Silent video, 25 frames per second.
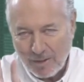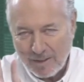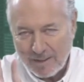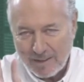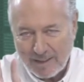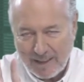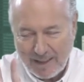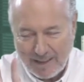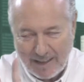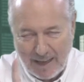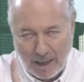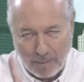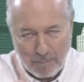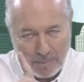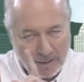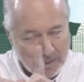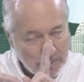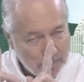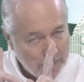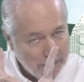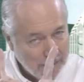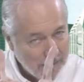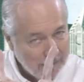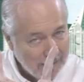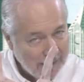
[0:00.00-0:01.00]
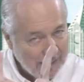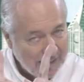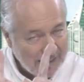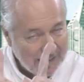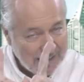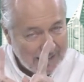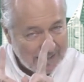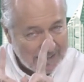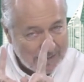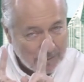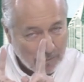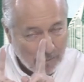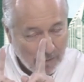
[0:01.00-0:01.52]
Que llames, pero
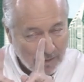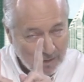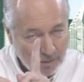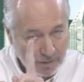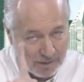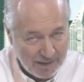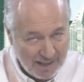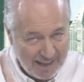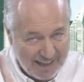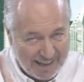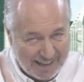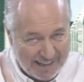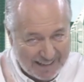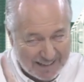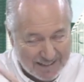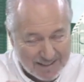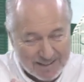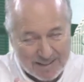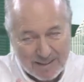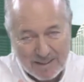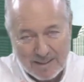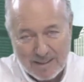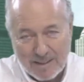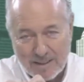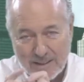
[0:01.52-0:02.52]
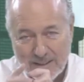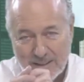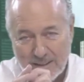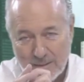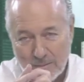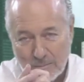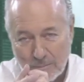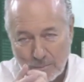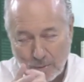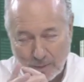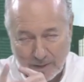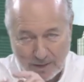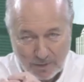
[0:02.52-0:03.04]
cuando llegues,
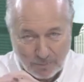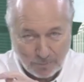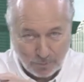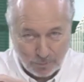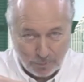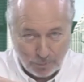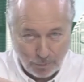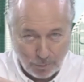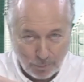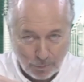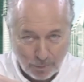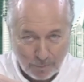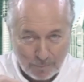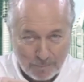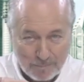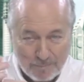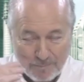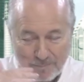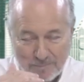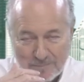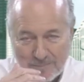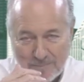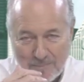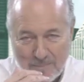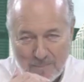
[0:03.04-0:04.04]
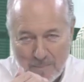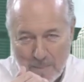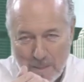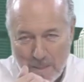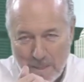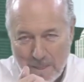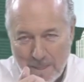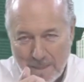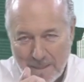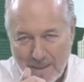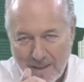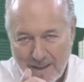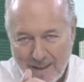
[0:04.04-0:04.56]
porque es futuro.
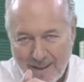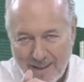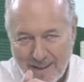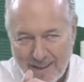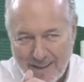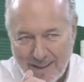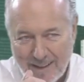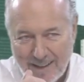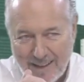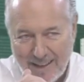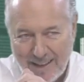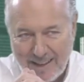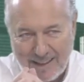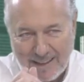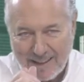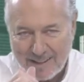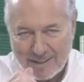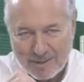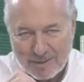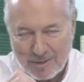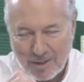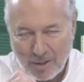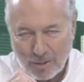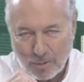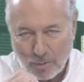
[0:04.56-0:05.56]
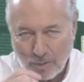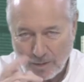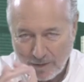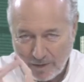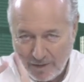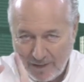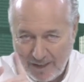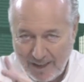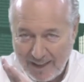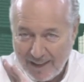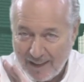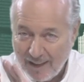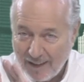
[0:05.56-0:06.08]
In English, no, cuando
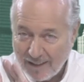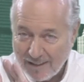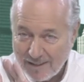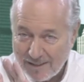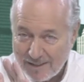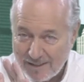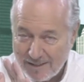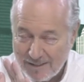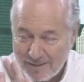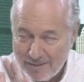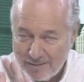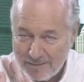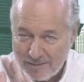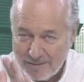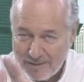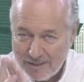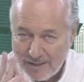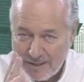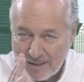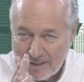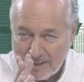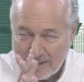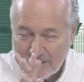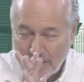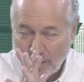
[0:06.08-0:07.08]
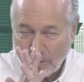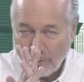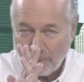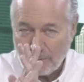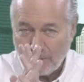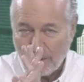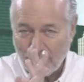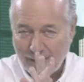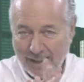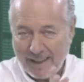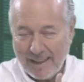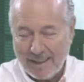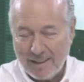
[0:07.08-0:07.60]
llegas. Don't
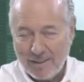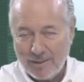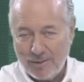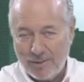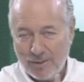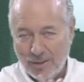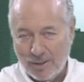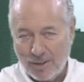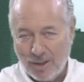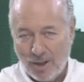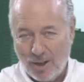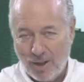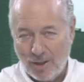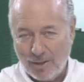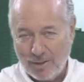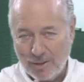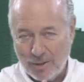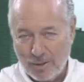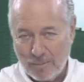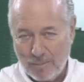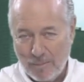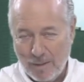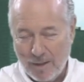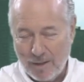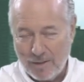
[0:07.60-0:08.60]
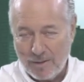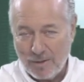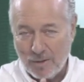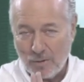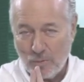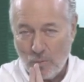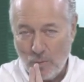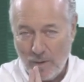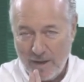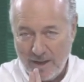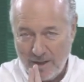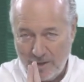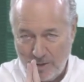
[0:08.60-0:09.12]
forget to call your mother
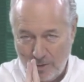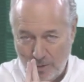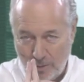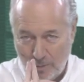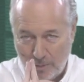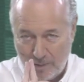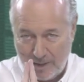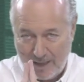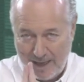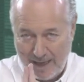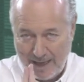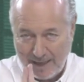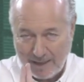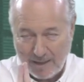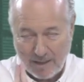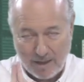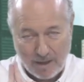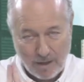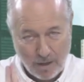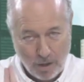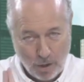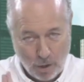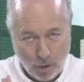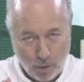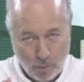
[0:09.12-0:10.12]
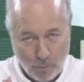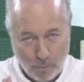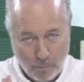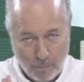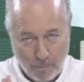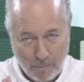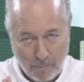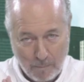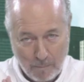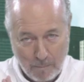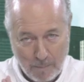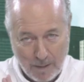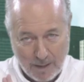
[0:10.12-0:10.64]
when you get
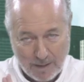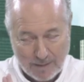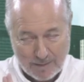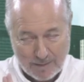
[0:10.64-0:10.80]
home.